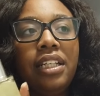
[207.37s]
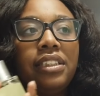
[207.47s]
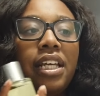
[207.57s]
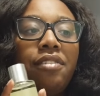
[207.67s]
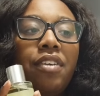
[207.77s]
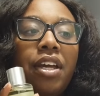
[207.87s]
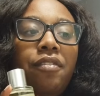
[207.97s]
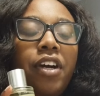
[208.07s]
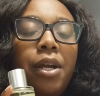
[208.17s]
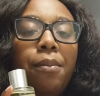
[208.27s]
It's
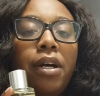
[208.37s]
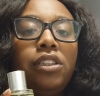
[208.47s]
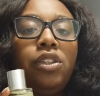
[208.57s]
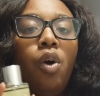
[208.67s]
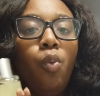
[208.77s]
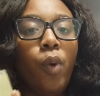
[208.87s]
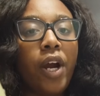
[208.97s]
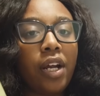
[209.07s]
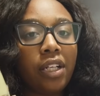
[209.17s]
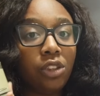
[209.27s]
giving very much
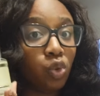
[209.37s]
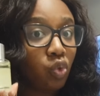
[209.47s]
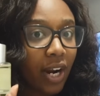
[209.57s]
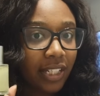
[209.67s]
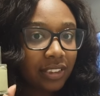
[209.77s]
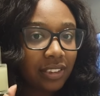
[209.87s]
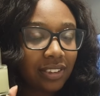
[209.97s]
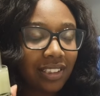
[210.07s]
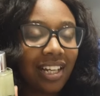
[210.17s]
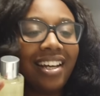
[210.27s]
wearing a
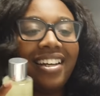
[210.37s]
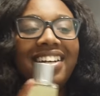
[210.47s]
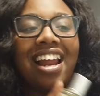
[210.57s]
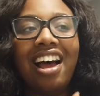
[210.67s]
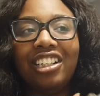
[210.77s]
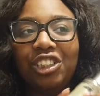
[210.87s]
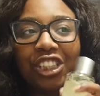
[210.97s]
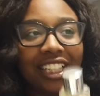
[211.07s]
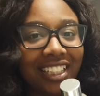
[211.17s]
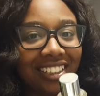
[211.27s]
dress and not
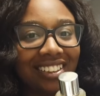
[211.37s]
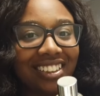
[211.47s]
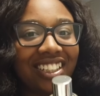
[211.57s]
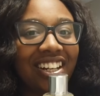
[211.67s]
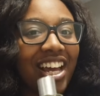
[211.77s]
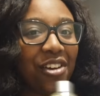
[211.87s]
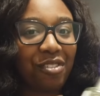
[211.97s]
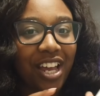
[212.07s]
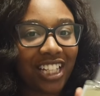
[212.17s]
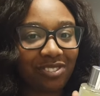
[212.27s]
jeans. Okay,
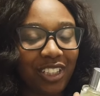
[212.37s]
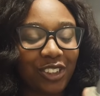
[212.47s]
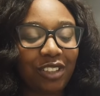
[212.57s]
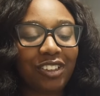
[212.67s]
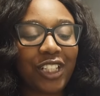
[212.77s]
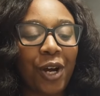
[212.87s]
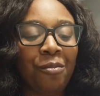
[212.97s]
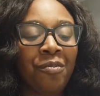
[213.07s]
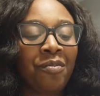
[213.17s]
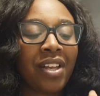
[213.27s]
if you catch my drift,
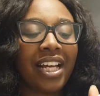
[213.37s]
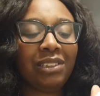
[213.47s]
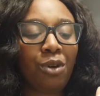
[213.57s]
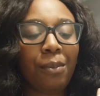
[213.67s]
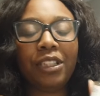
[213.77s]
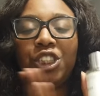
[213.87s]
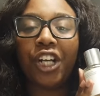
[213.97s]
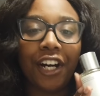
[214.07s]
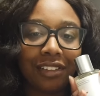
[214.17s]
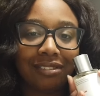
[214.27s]
so it's more
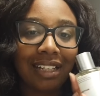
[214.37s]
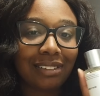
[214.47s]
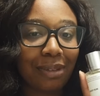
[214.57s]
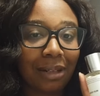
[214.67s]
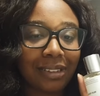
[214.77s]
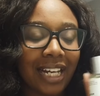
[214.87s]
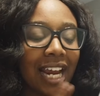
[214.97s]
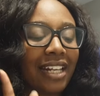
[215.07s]
mature. That's what I'm saying.